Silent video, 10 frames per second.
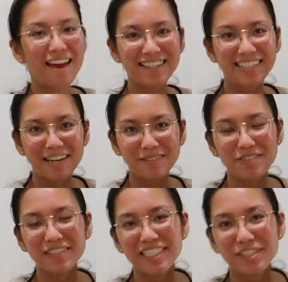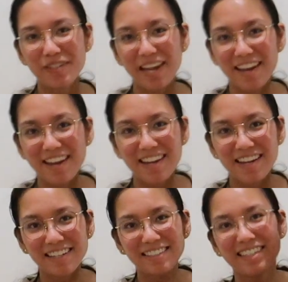and now it's ready to
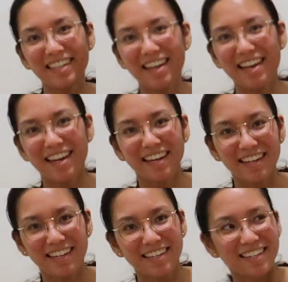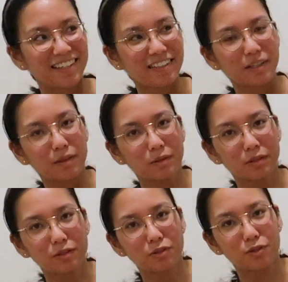hang, yay! Oh, it
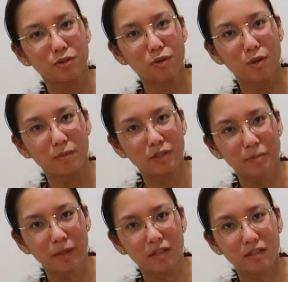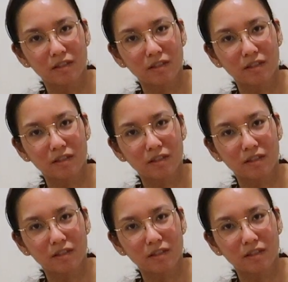looks so much better.